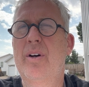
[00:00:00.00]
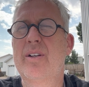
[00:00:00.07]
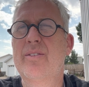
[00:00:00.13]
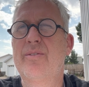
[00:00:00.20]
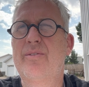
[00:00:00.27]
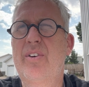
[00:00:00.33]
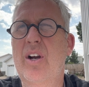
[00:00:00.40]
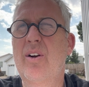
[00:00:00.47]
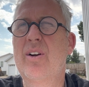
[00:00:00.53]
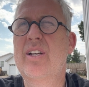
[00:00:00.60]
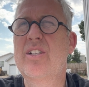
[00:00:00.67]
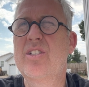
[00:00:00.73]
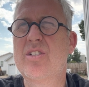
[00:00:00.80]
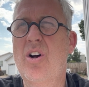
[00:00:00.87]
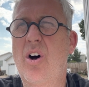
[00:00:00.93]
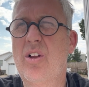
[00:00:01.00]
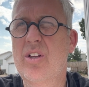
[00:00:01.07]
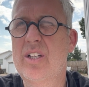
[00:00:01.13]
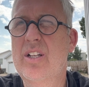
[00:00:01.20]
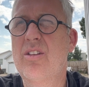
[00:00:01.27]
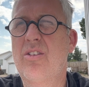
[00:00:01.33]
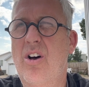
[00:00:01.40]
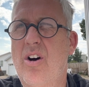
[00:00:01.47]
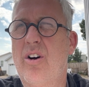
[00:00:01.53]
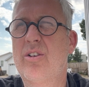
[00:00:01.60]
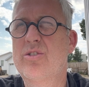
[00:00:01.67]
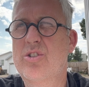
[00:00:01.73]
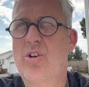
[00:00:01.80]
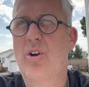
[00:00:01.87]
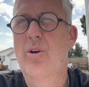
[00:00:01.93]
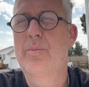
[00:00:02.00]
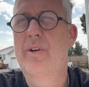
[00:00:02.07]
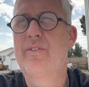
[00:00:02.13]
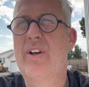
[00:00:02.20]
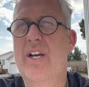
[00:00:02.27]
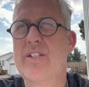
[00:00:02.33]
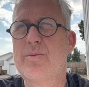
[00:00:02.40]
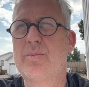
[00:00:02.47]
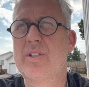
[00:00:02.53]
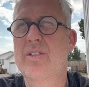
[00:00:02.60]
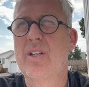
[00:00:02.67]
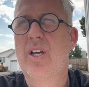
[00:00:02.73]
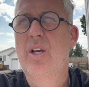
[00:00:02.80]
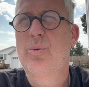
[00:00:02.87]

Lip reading: very solid long-term investments.